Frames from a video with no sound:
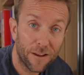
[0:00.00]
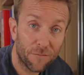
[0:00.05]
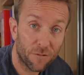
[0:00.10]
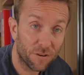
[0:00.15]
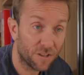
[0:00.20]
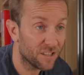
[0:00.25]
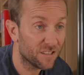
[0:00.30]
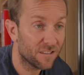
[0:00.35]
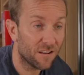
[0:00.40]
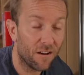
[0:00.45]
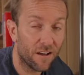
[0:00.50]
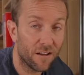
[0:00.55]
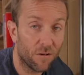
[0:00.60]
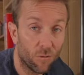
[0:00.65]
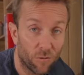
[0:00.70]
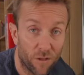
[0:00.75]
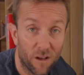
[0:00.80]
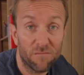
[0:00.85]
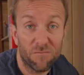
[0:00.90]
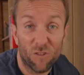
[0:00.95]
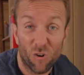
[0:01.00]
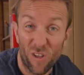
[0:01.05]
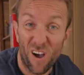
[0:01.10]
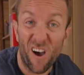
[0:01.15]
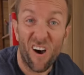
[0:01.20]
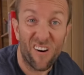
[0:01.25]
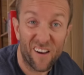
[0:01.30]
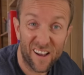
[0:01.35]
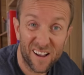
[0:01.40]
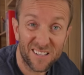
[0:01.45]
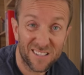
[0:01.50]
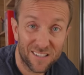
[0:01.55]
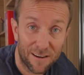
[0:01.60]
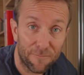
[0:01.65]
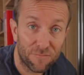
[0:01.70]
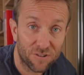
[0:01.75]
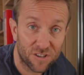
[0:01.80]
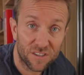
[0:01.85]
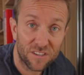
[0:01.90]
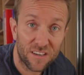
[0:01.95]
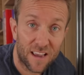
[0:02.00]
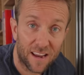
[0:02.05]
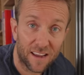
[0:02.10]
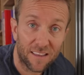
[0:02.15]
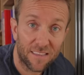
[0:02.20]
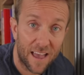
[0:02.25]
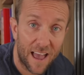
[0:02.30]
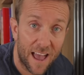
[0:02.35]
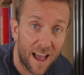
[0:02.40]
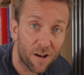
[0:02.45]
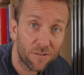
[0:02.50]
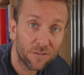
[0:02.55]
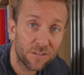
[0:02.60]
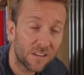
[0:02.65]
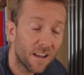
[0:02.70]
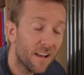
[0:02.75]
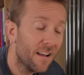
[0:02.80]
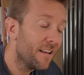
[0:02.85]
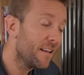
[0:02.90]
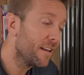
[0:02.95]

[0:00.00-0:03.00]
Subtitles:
which is like all the highest temperature setting in the house,